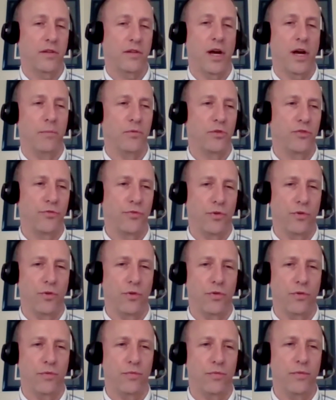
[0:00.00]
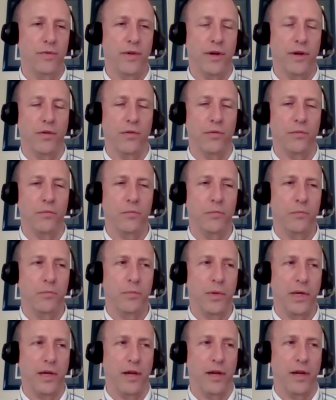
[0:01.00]
comes through, you know,
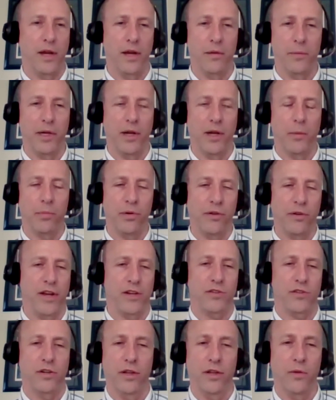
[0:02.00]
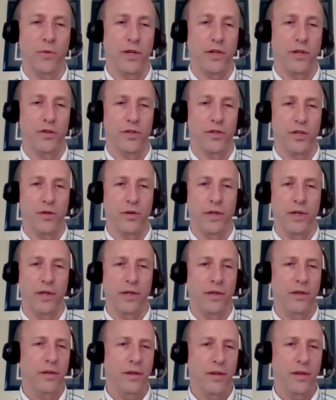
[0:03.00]
becoming a professional at what you're
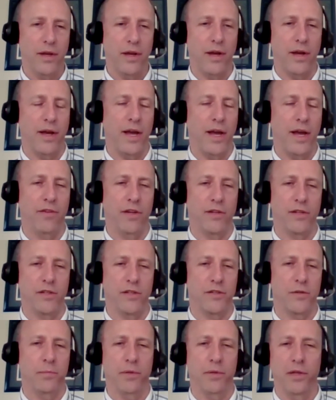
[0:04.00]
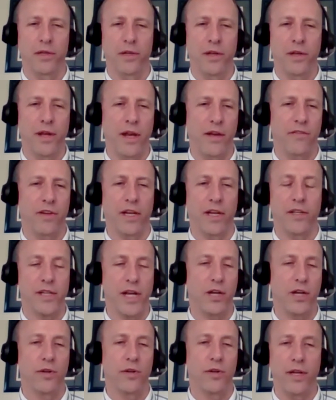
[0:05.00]
doing, uh, having discipline, having
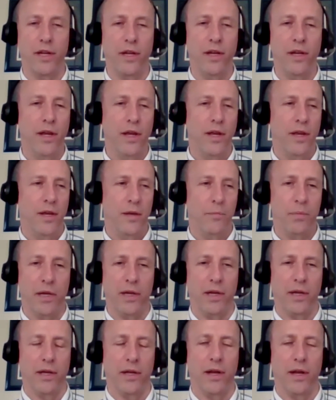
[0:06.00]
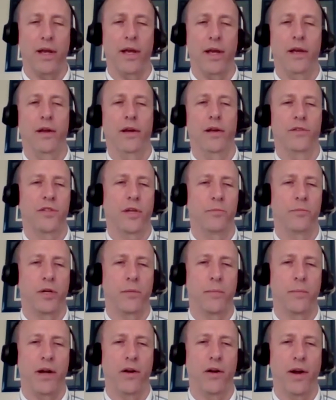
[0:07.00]
integrity, being a, a
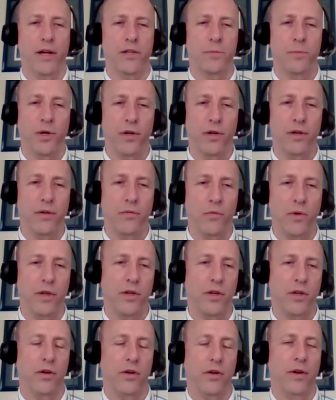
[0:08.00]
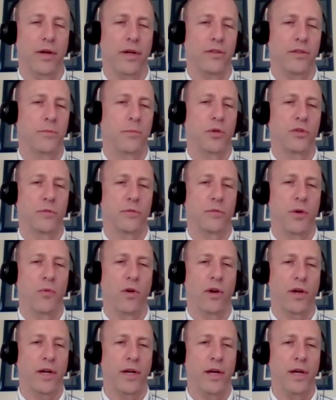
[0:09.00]
subject matter expert in what you're uh, supposed to be
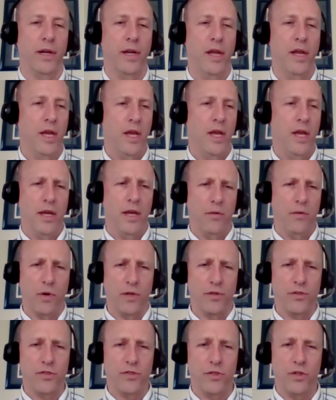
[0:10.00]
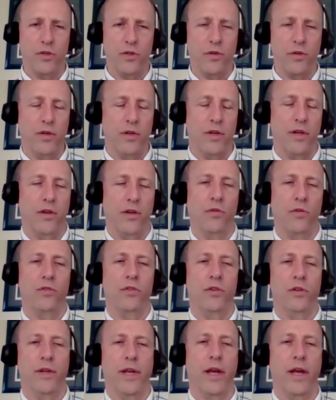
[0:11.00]
working on. Once you you
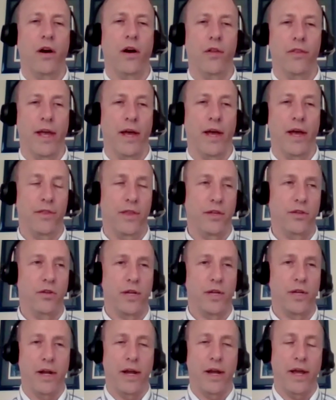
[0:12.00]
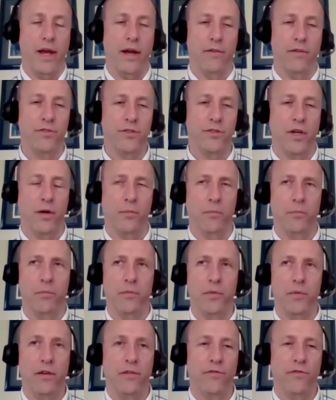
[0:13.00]
you get all that, then you kind of have some
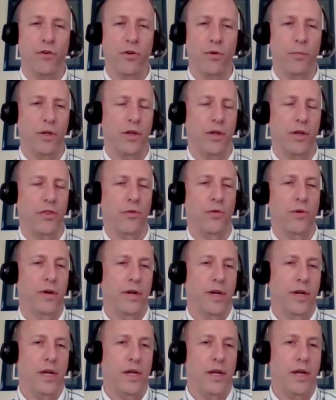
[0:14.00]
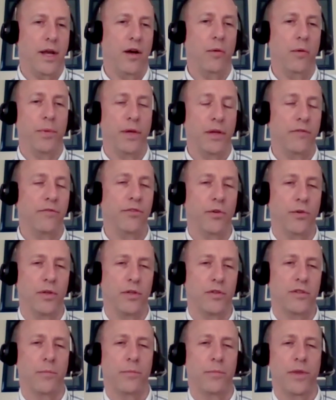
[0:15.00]
informal authority to help
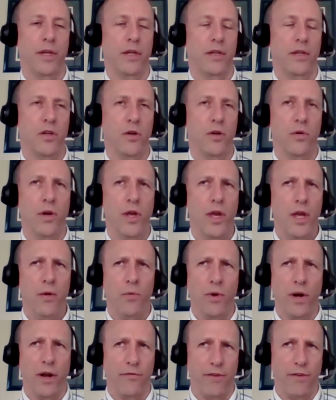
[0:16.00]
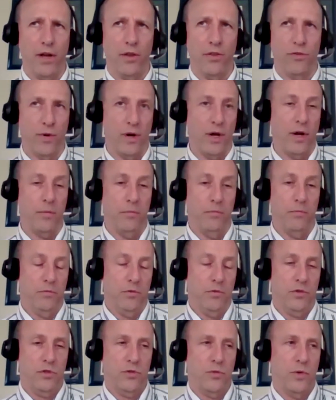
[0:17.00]
influence something. So what I found throughout
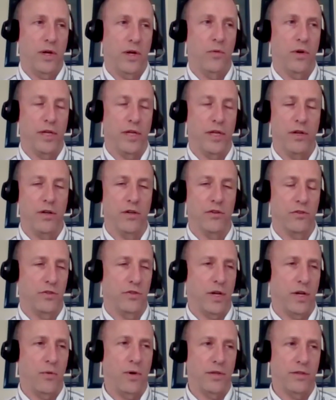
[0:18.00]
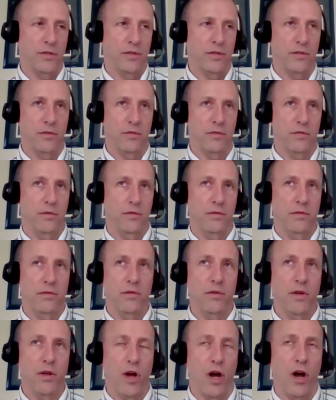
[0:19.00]
twenty-one years is I wasn't
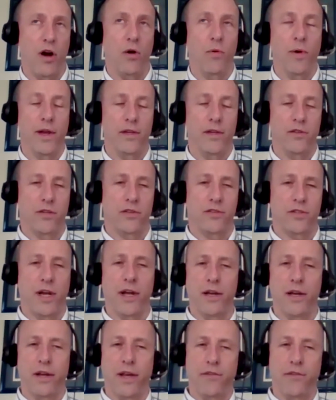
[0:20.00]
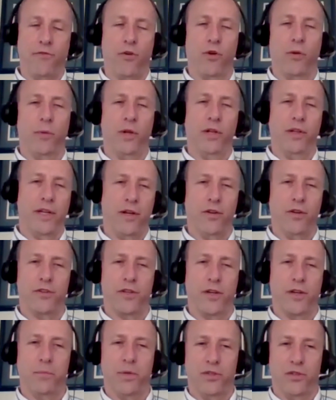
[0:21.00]
always assigned a formal
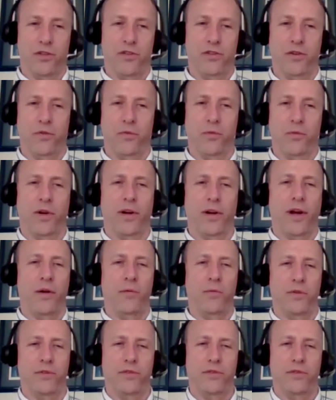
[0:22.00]
leadership position where I was